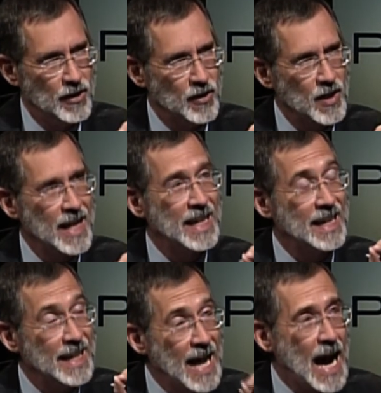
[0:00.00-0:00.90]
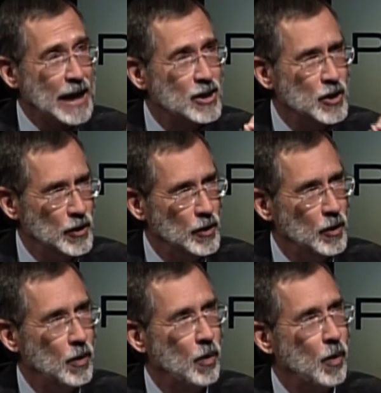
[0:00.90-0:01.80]
deciding not
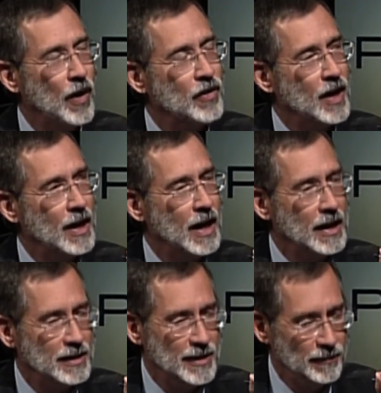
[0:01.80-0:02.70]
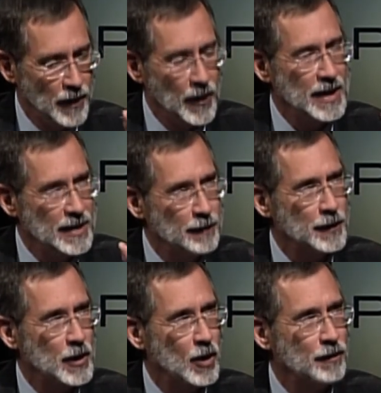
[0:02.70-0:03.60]
to was a very
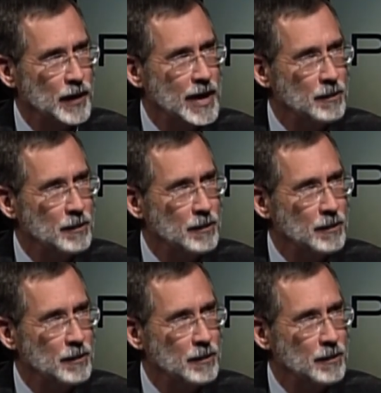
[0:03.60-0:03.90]
difficult, very